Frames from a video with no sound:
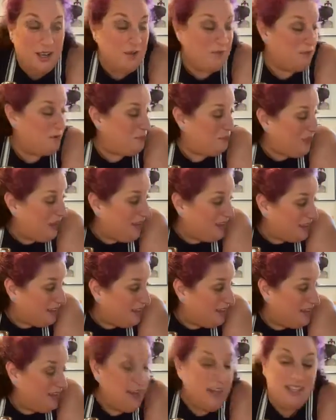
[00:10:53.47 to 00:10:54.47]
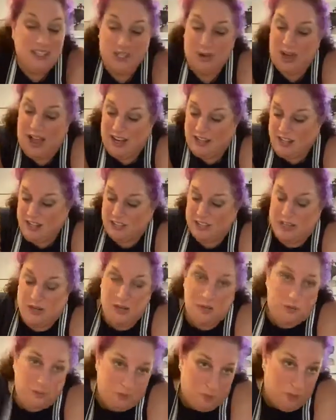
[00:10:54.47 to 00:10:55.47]
Rebecca, so actually,
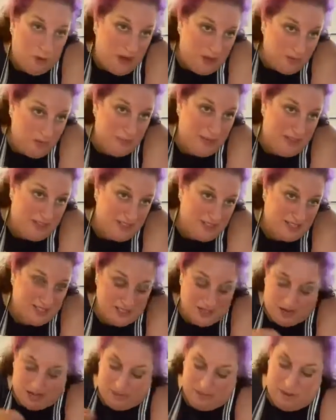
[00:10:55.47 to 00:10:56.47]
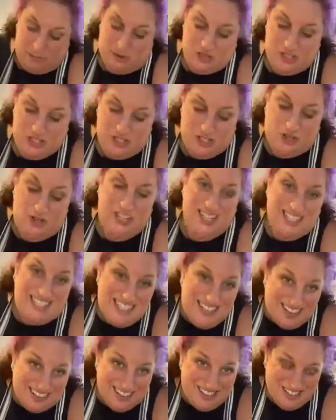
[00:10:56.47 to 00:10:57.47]
while Rebecca's going to talk about what she's already
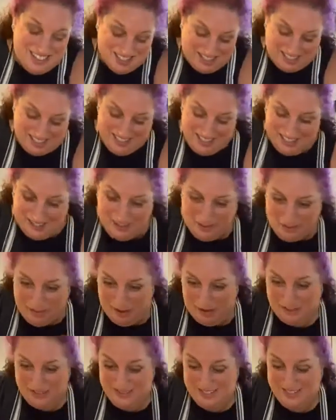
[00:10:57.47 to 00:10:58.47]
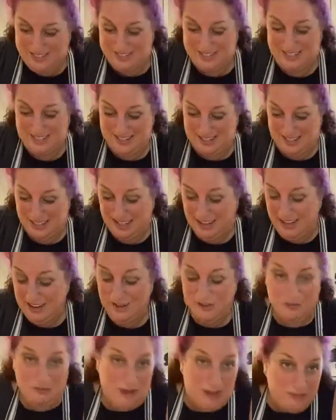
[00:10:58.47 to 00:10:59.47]
done and she's going to tell you about, because this is
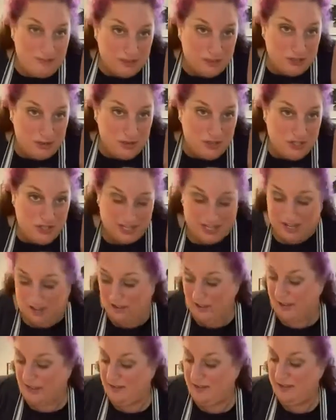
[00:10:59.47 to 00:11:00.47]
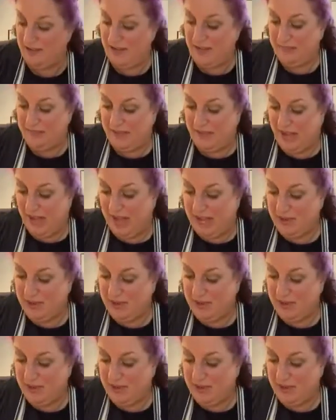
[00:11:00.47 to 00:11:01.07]
revolutionary, I